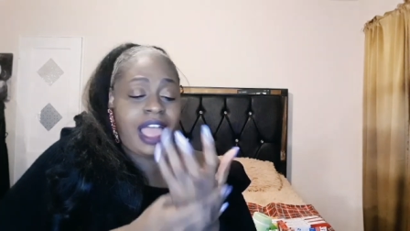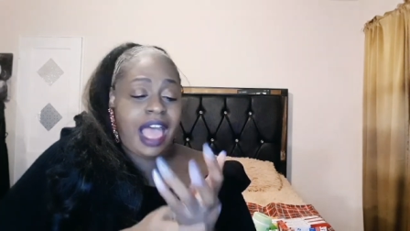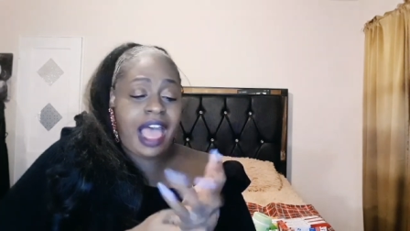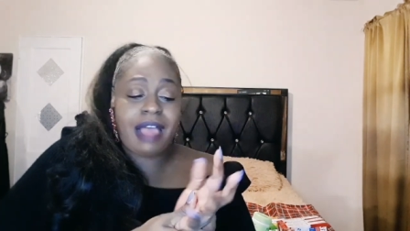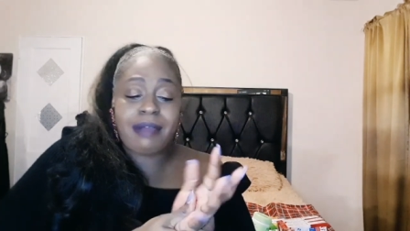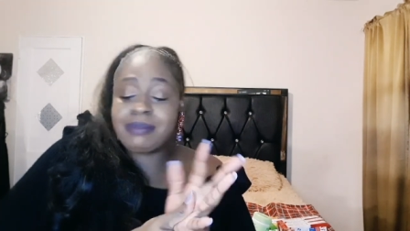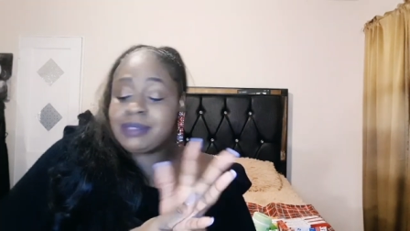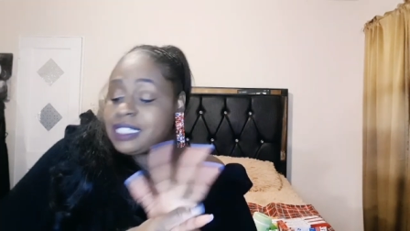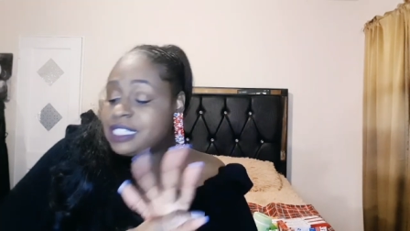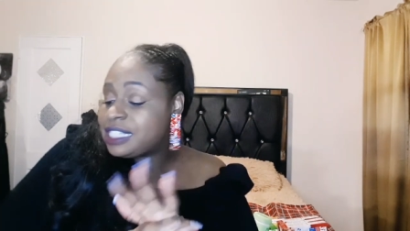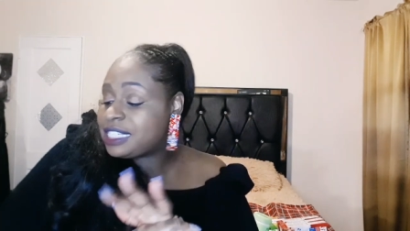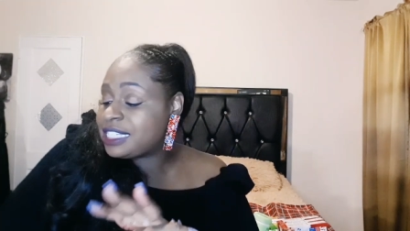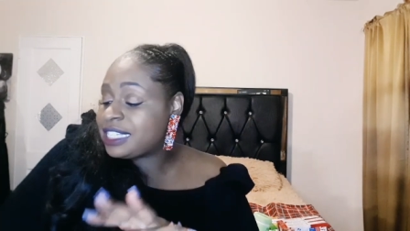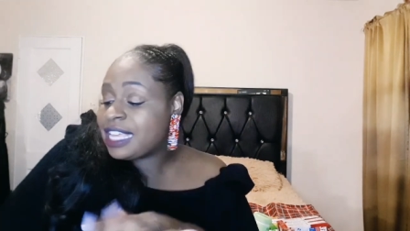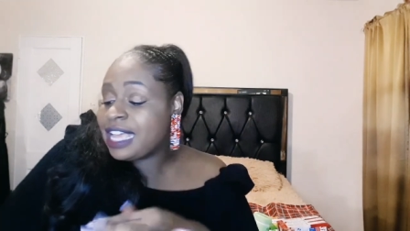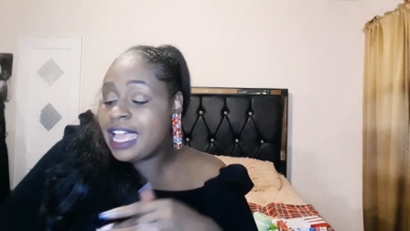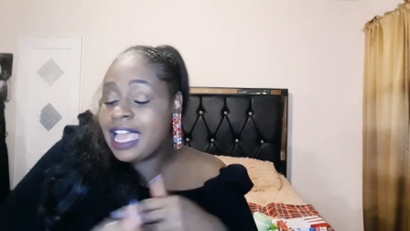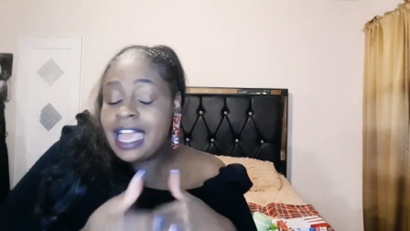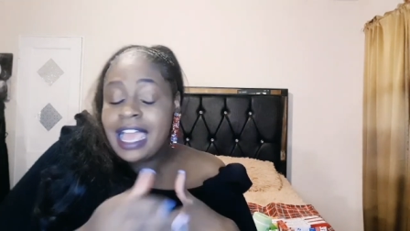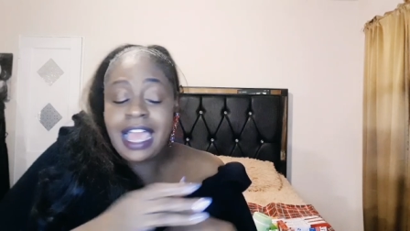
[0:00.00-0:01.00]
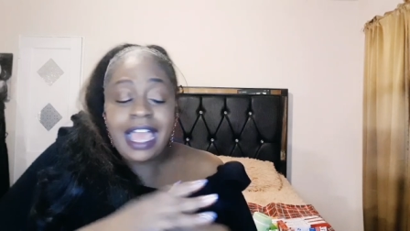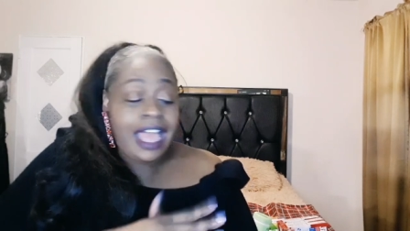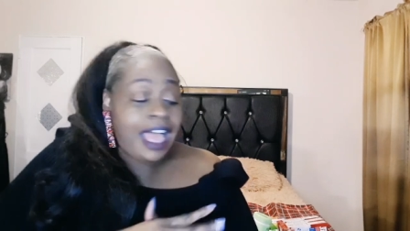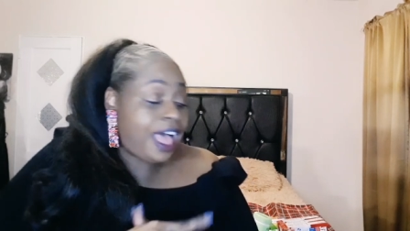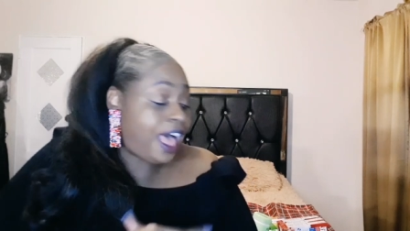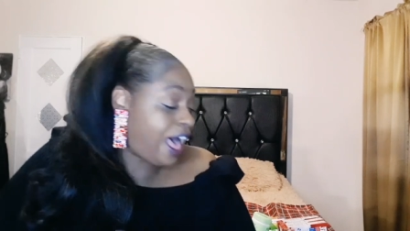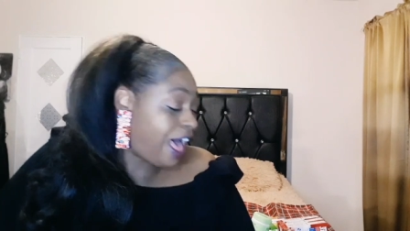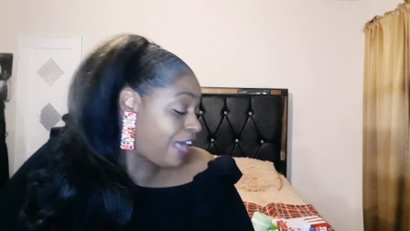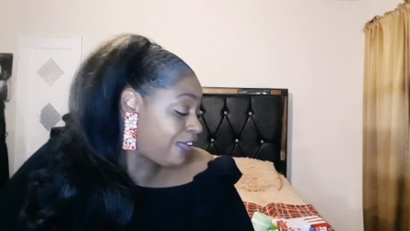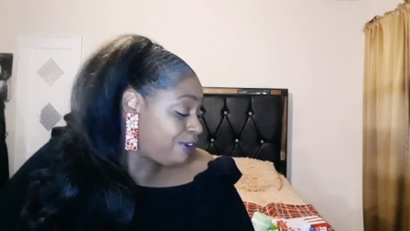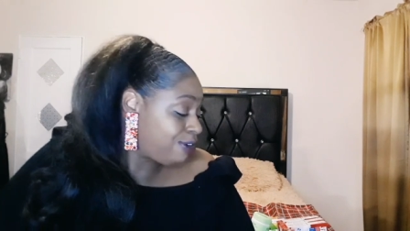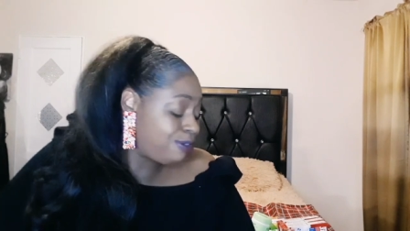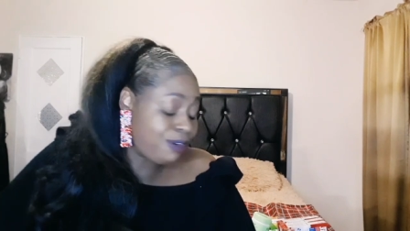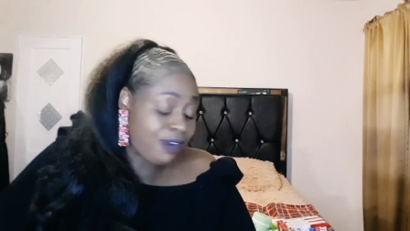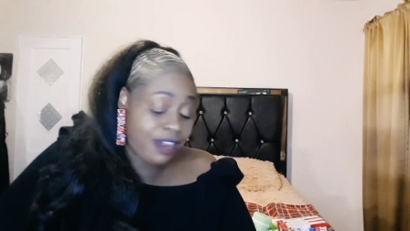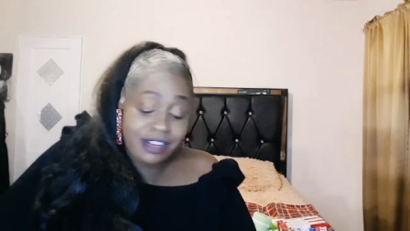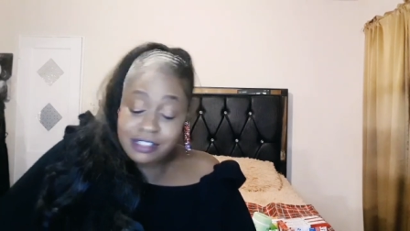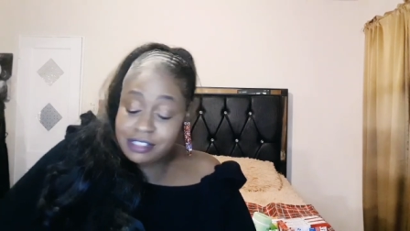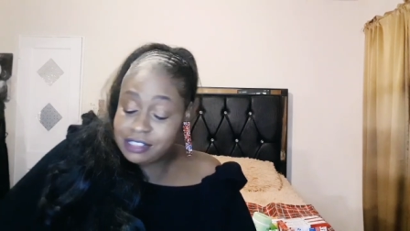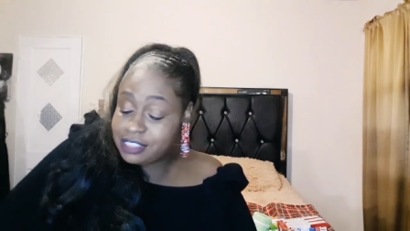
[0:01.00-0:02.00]
I'm just, I don't
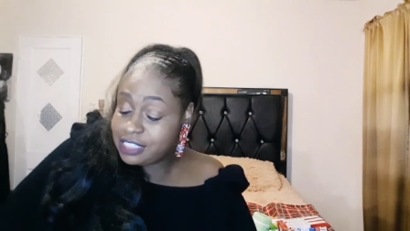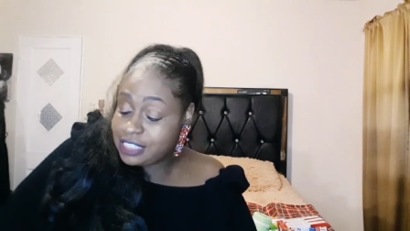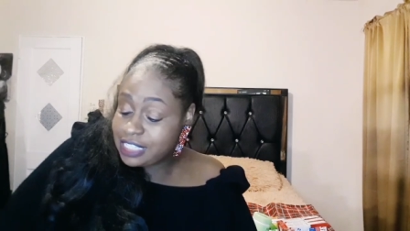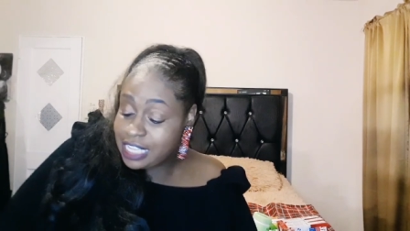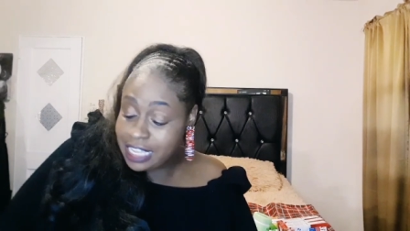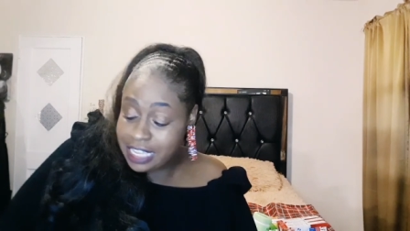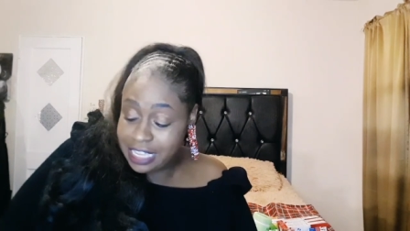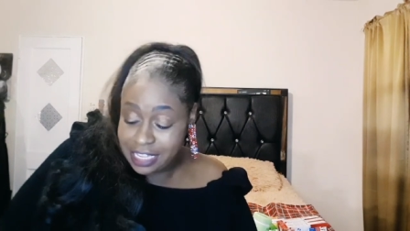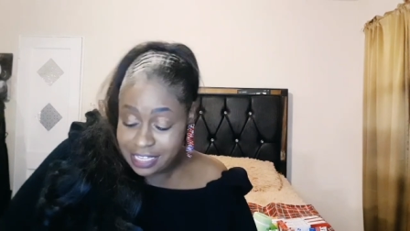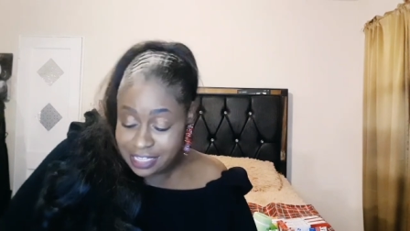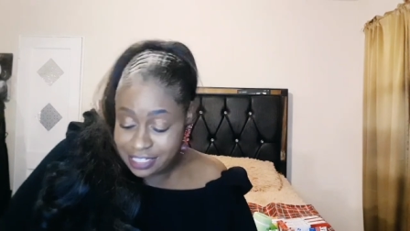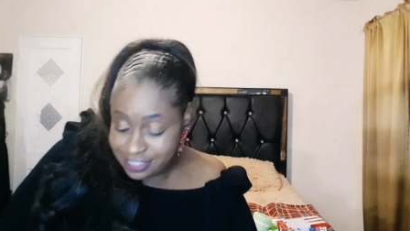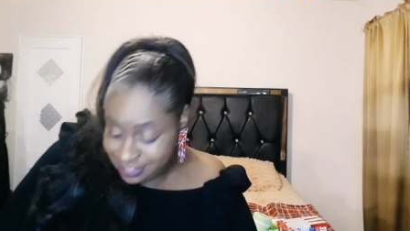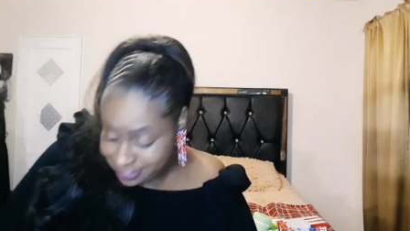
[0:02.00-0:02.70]
understand.